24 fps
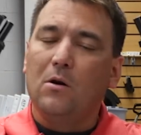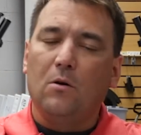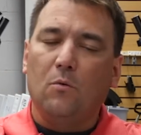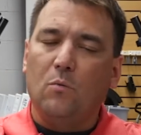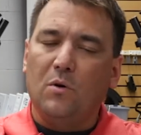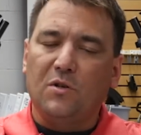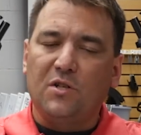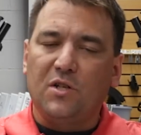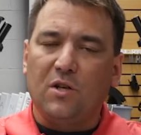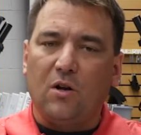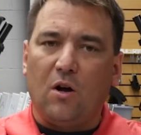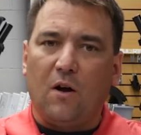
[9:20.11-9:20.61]

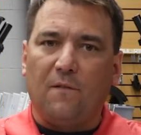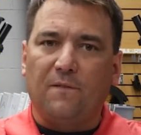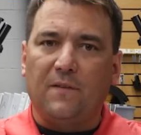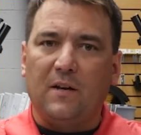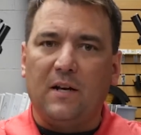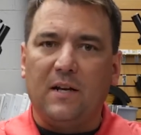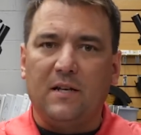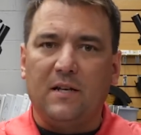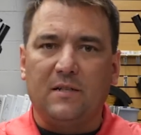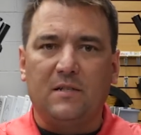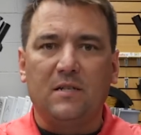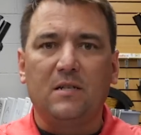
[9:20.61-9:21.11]
which it
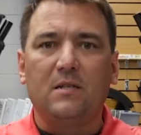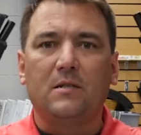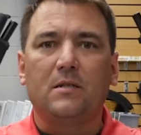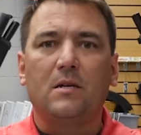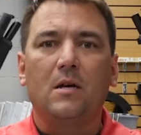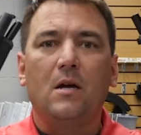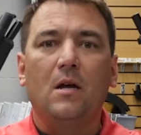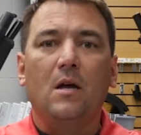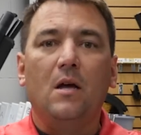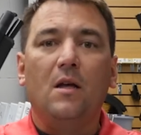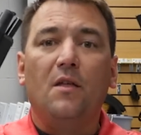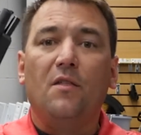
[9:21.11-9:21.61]
often isn't,
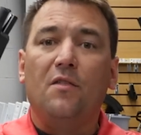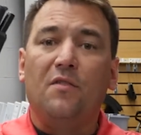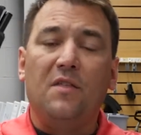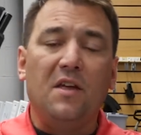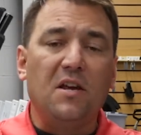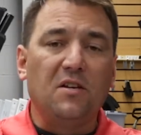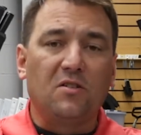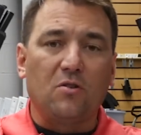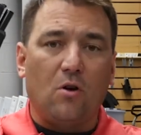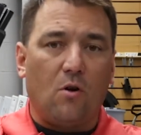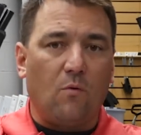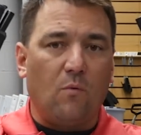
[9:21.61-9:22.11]

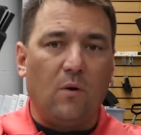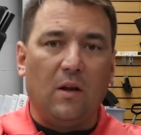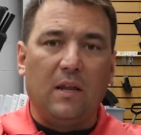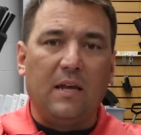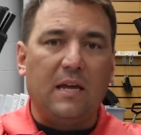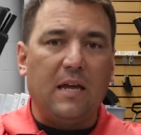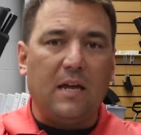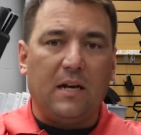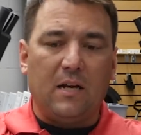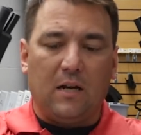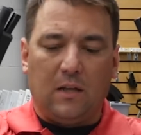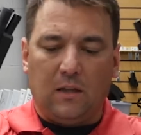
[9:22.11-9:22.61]
these aren't really
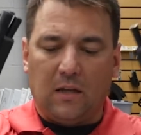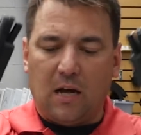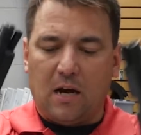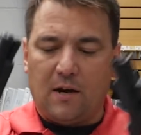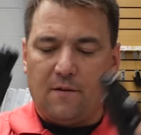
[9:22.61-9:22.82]
getting a lot